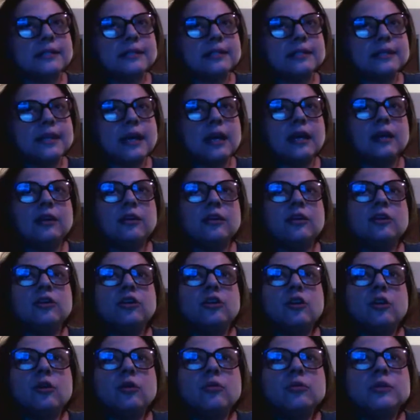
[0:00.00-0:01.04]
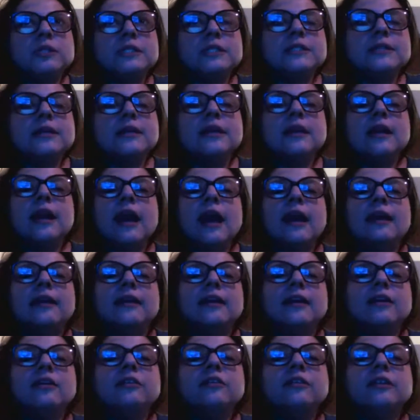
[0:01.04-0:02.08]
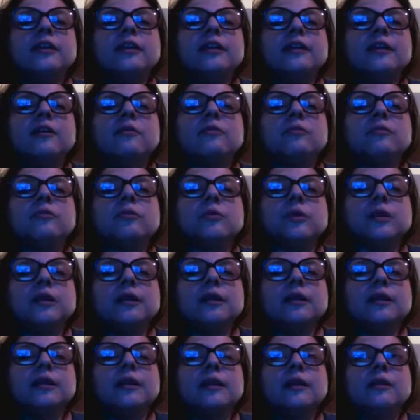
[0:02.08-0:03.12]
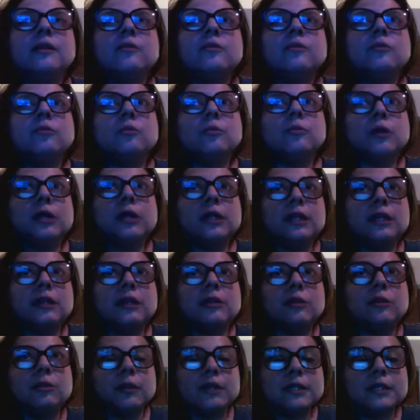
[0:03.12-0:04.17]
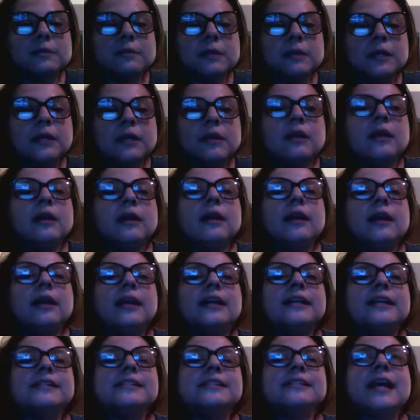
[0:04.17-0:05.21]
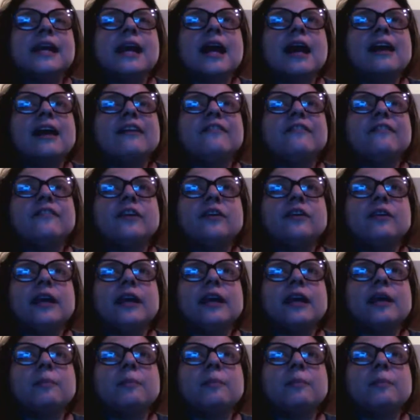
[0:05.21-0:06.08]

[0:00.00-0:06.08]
And the notes, and the other thing that really, really annoys me is that I feel like it